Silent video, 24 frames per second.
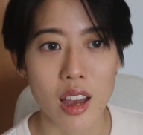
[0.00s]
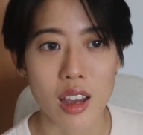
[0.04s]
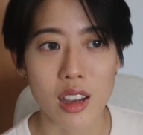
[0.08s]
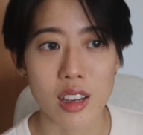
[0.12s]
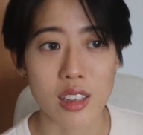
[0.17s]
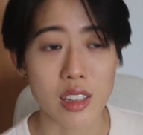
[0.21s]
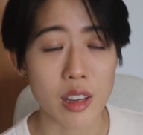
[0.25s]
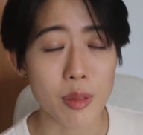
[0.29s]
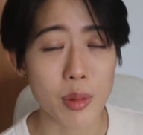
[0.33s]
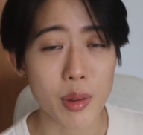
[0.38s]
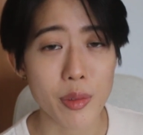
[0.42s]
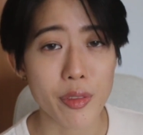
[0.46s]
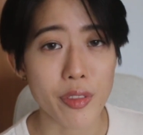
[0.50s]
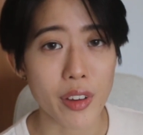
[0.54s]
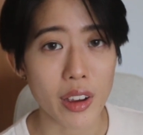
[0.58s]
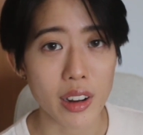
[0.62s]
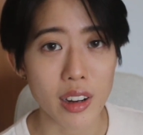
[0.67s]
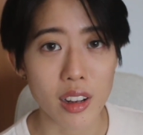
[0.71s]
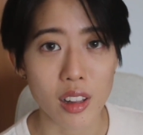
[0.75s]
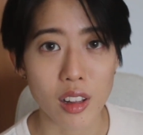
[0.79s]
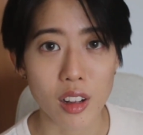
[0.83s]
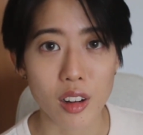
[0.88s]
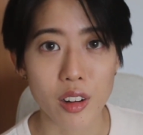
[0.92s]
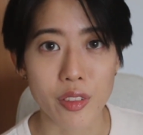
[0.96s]
Because I've been
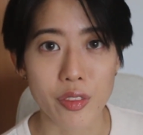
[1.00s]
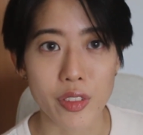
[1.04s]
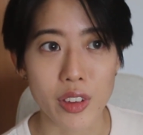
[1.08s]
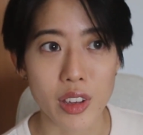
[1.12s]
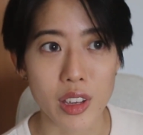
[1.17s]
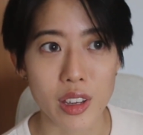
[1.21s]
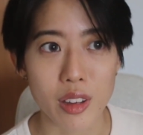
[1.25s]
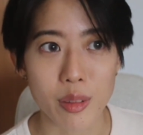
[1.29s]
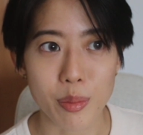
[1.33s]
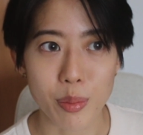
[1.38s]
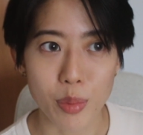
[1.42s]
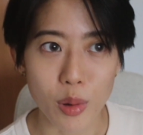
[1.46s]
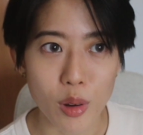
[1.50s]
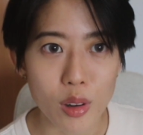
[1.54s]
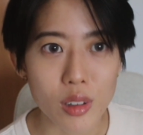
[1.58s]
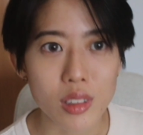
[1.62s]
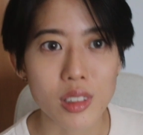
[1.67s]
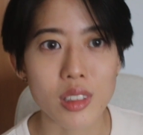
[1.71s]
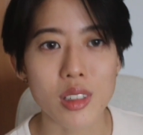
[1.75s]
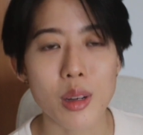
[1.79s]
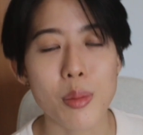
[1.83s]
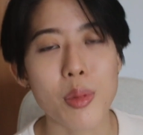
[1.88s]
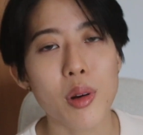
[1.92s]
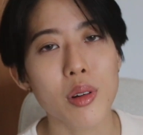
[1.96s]
finding a lot of
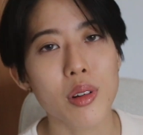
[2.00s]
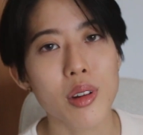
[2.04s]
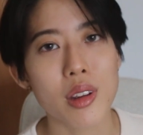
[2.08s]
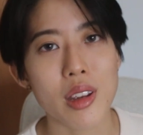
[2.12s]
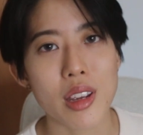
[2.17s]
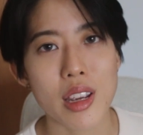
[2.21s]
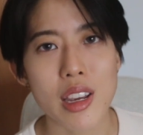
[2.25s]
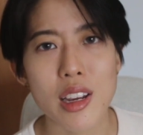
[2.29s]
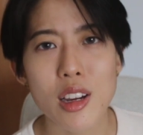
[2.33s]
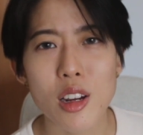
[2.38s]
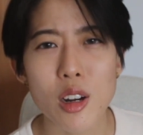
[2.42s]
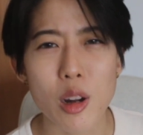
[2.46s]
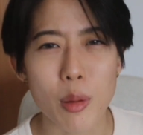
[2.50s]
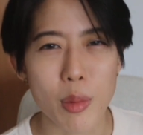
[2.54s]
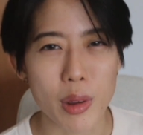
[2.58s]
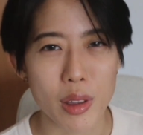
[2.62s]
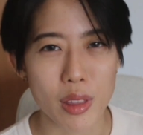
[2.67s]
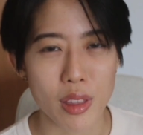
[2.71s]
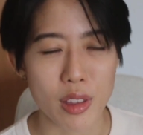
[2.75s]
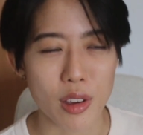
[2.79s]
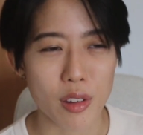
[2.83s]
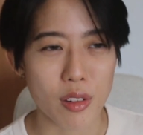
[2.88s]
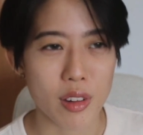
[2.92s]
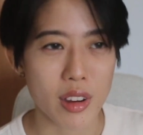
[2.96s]
books about
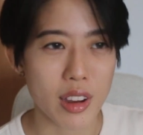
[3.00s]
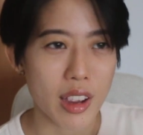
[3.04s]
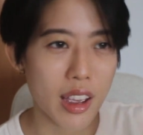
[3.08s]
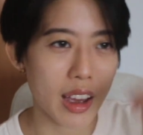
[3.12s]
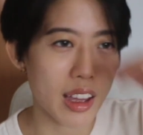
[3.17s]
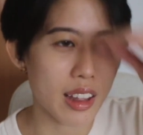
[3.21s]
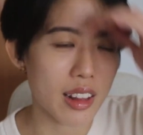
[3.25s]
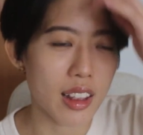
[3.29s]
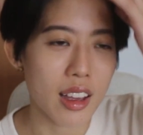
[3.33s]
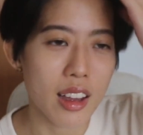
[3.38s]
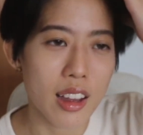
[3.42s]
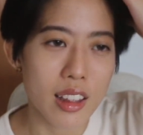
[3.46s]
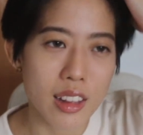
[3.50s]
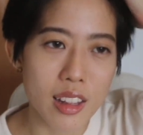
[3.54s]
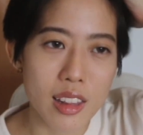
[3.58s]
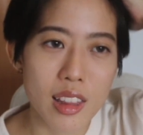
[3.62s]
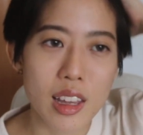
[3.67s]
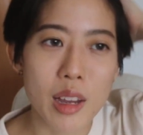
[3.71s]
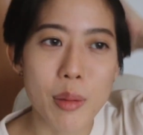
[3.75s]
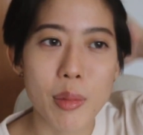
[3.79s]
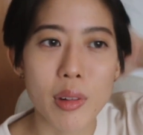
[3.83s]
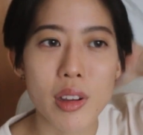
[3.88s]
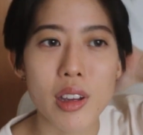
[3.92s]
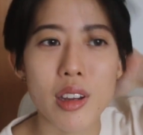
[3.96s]
economic theory, and the
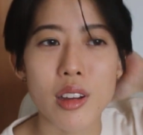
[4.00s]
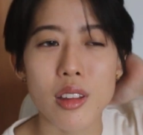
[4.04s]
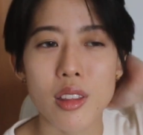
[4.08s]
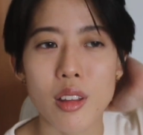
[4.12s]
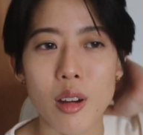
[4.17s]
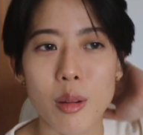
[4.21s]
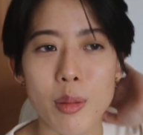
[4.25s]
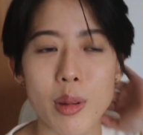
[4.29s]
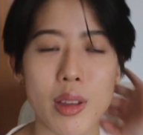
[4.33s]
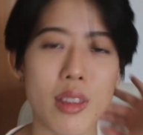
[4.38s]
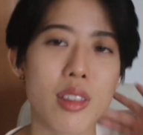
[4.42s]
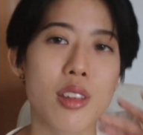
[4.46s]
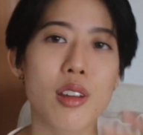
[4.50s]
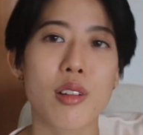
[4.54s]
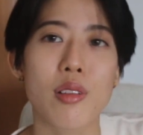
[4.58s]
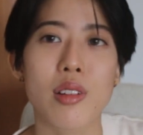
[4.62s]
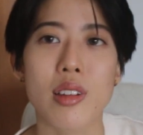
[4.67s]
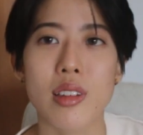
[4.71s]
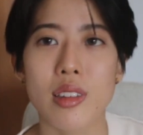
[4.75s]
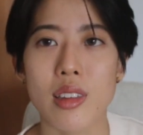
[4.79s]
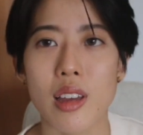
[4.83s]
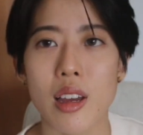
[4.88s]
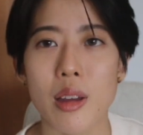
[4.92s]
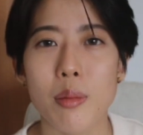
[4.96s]
thing about economic
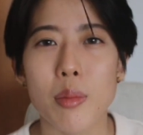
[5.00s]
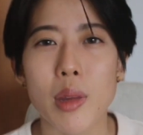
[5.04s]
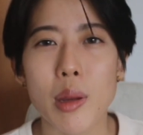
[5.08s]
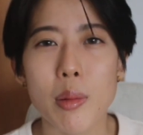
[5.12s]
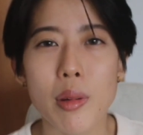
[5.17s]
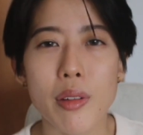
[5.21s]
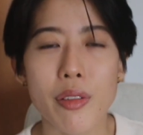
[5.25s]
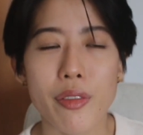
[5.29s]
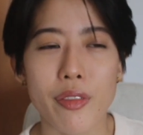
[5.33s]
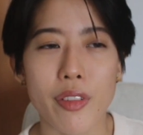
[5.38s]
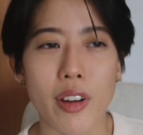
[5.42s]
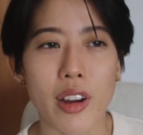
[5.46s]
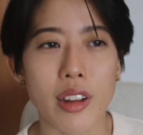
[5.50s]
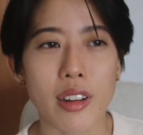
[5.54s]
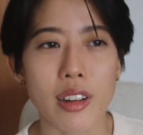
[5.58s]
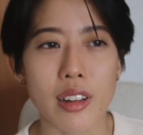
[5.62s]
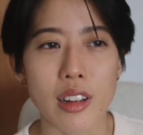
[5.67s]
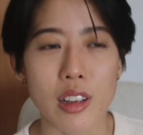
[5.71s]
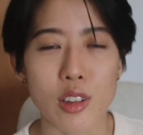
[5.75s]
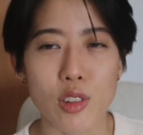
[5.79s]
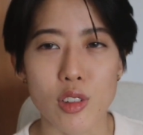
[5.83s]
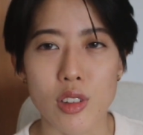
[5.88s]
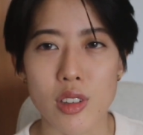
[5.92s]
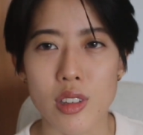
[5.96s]
theory is that it may be fun and
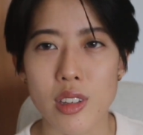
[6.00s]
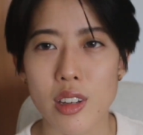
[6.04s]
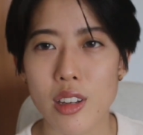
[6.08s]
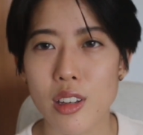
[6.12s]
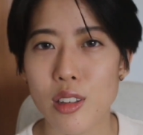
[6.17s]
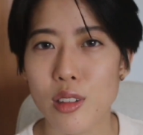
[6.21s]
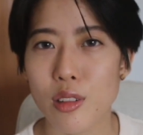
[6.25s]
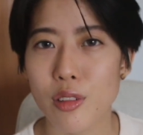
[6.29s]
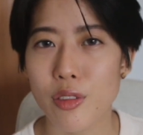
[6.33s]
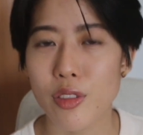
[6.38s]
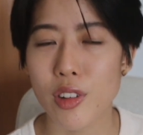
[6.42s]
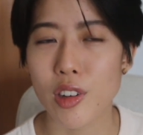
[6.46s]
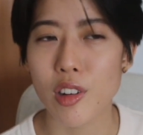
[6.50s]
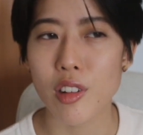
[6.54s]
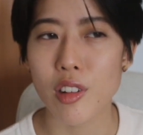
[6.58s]
interesting to figure